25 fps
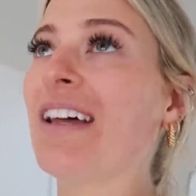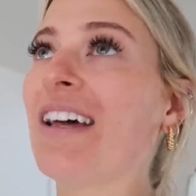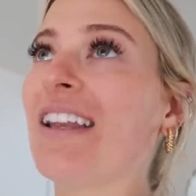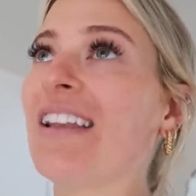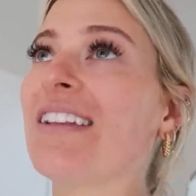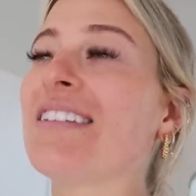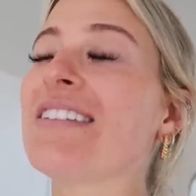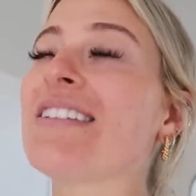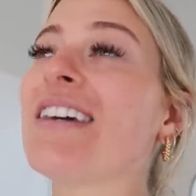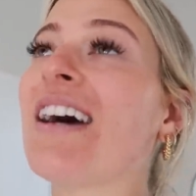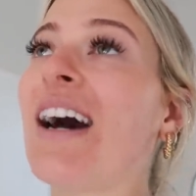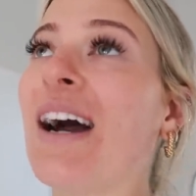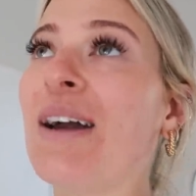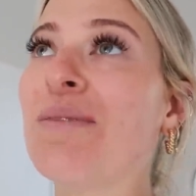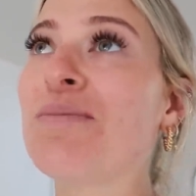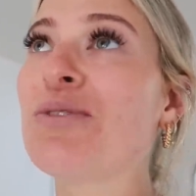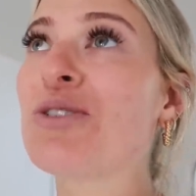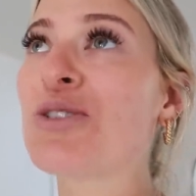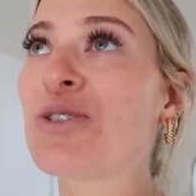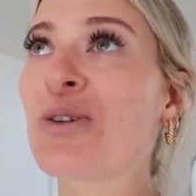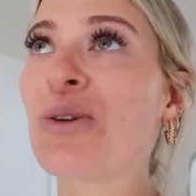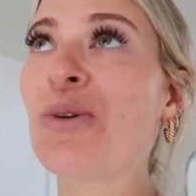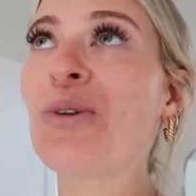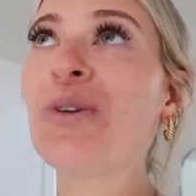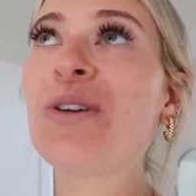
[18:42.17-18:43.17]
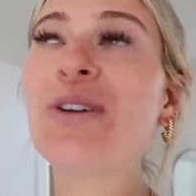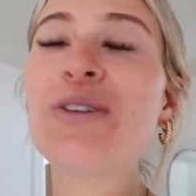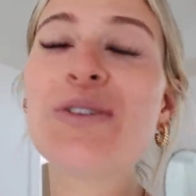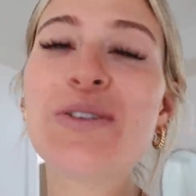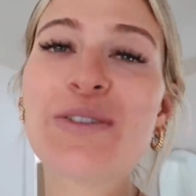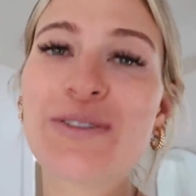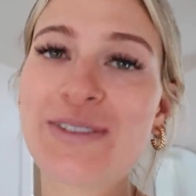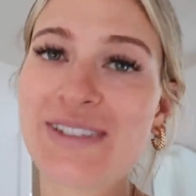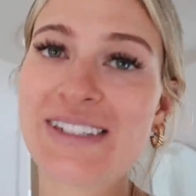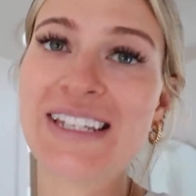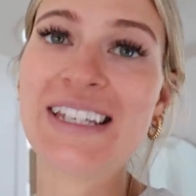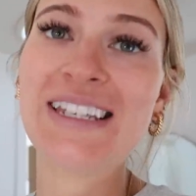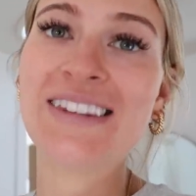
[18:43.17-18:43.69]
And I'm sure you
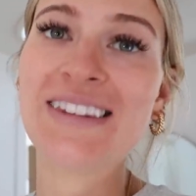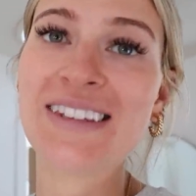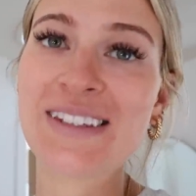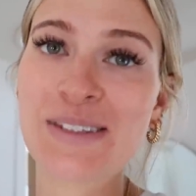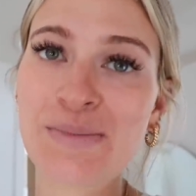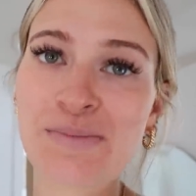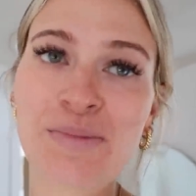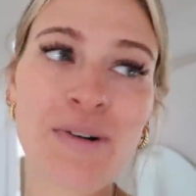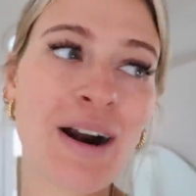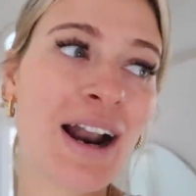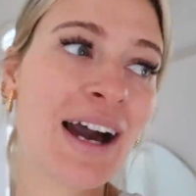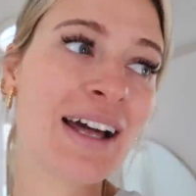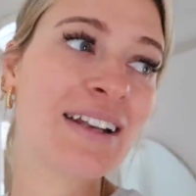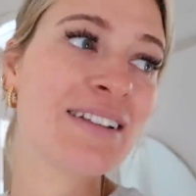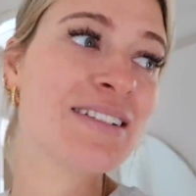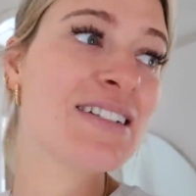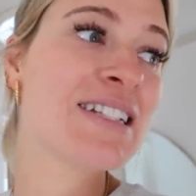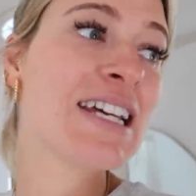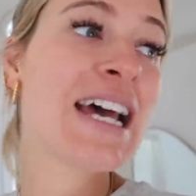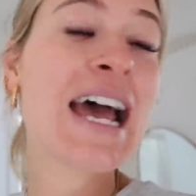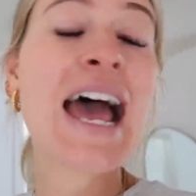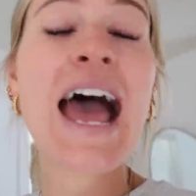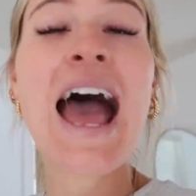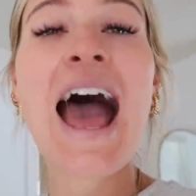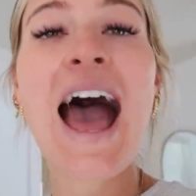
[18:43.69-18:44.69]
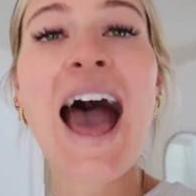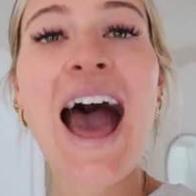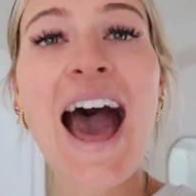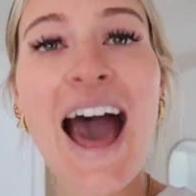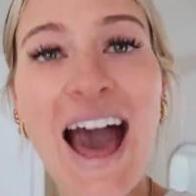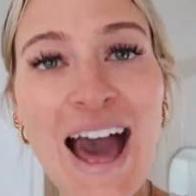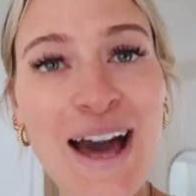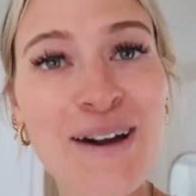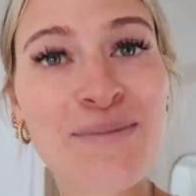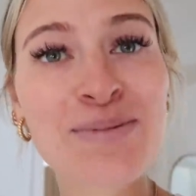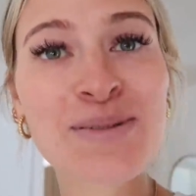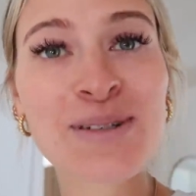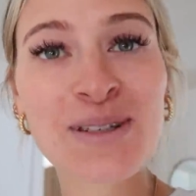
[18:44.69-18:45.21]
have seen this brand
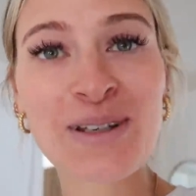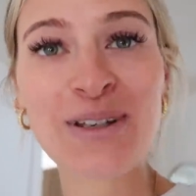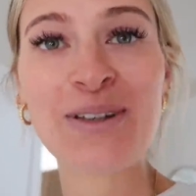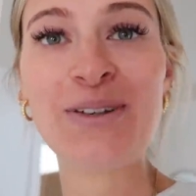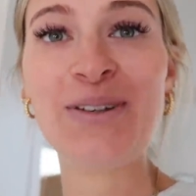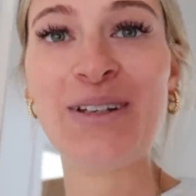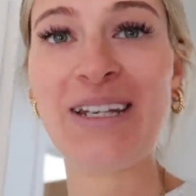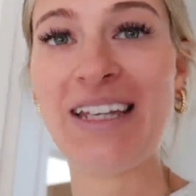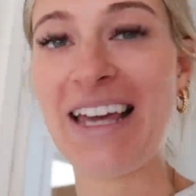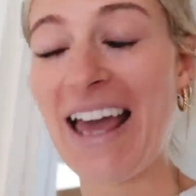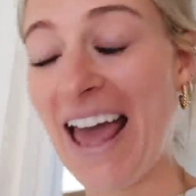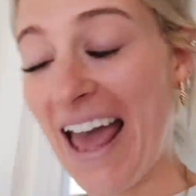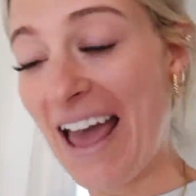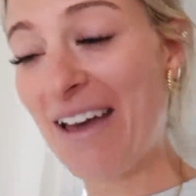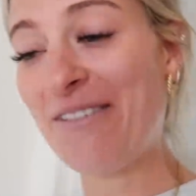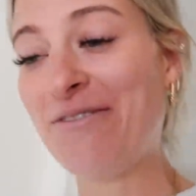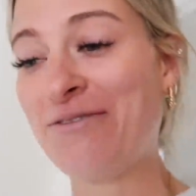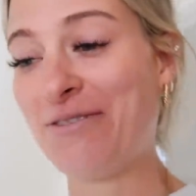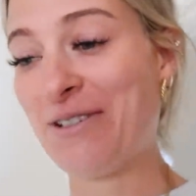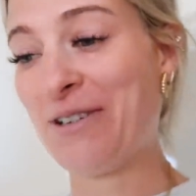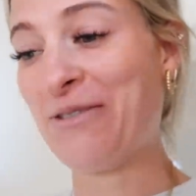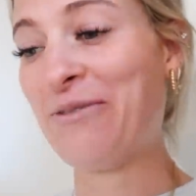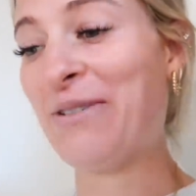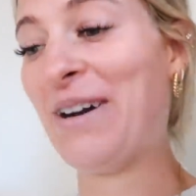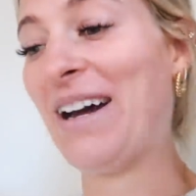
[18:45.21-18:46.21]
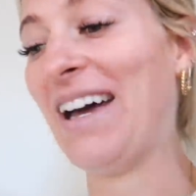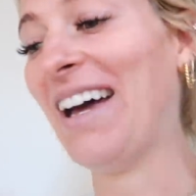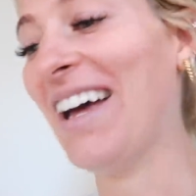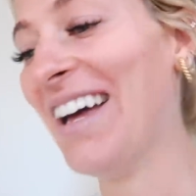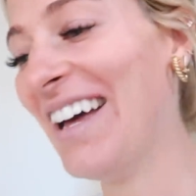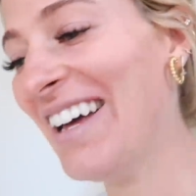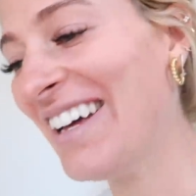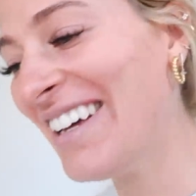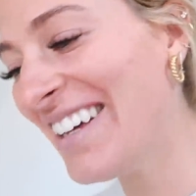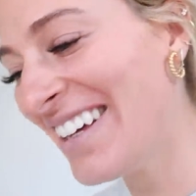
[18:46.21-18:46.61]
absolutely everywhere,